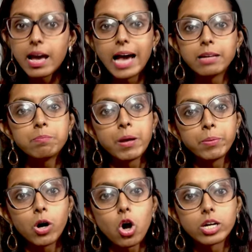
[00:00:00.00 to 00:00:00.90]
and Pepper
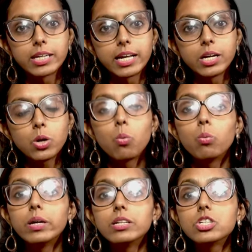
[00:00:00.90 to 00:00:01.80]
Content,
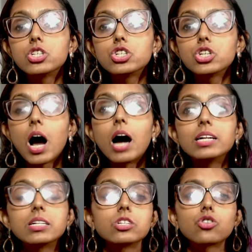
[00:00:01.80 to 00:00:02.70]
which are
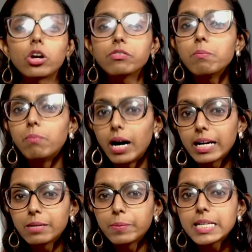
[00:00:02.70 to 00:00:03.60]
sort of a
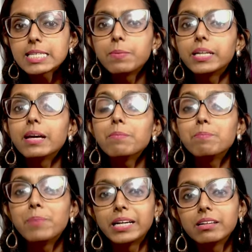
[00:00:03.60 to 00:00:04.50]
marketplace, but they're
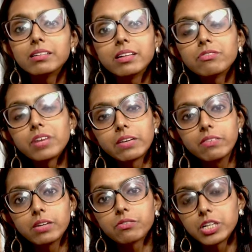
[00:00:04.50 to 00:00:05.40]
better than Fiverr
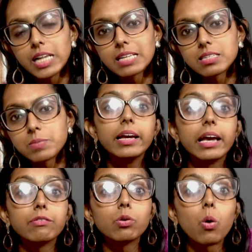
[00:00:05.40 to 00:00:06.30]
and Freelancer.
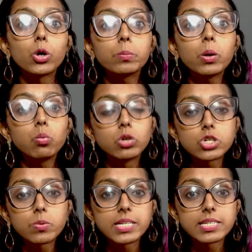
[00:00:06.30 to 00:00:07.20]
If you want to be a
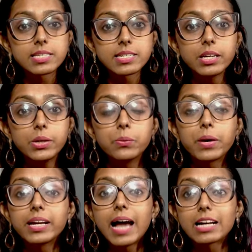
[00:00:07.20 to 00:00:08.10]
virtual assistant, you
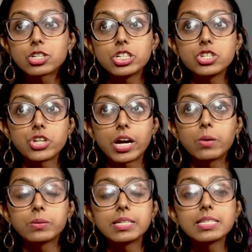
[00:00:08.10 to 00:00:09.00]
can actually check
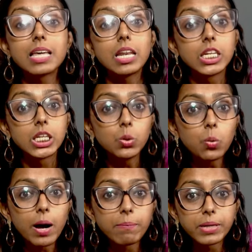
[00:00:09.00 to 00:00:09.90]
out this new
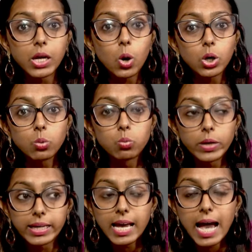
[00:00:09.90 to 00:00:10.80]
company called
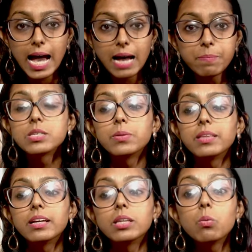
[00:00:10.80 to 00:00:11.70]
Wing App. So
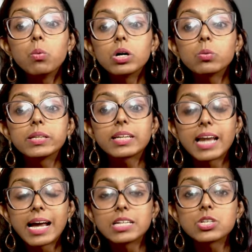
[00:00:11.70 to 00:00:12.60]
they work with
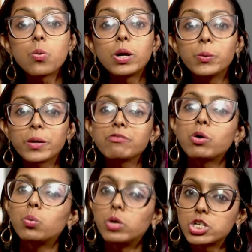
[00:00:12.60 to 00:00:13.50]
clients who are looking
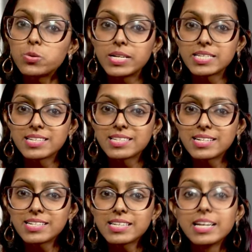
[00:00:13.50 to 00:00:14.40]
for virtual
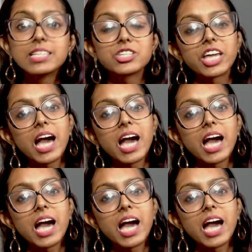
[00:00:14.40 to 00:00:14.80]
assistants. So they